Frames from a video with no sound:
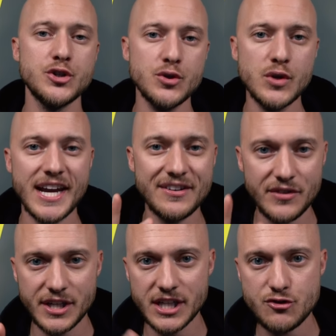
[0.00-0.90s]
two,
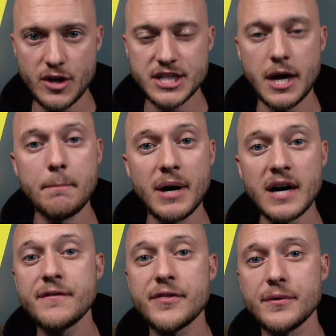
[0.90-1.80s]
Nvidia trades
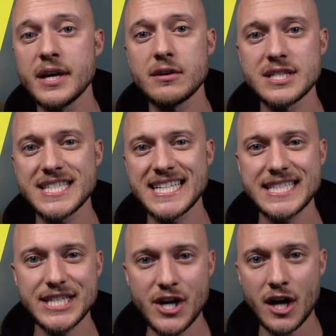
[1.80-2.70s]
above
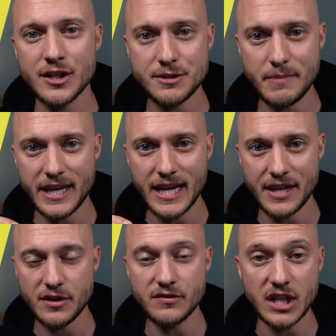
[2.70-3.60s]
$360 by the
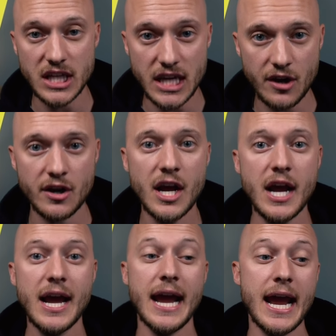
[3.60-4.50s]
end of the year
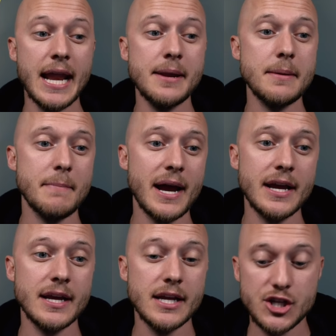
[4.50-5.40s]
and
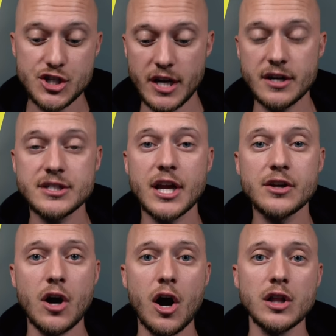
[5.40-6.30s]
my shares
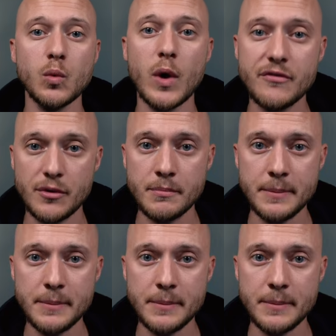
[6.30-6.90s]
get called away from